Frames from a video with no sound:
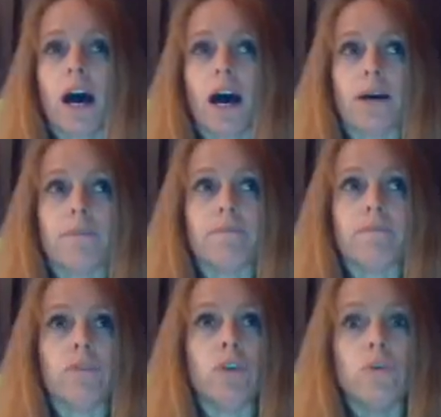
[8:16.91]

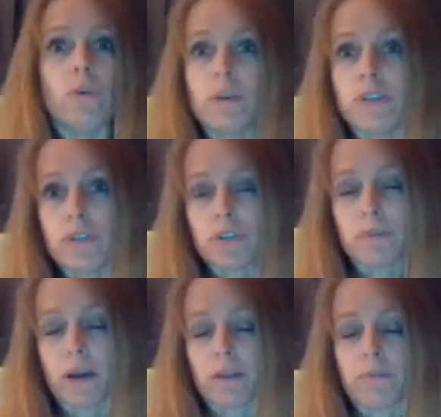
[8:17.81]
Newer research
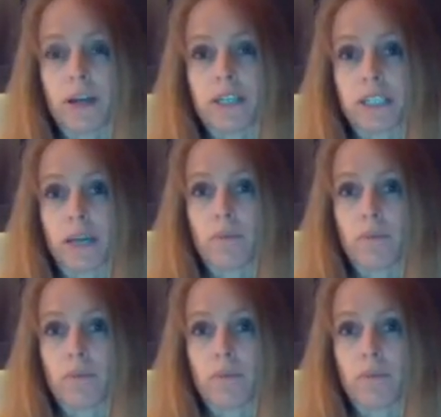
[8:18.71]
and part of the project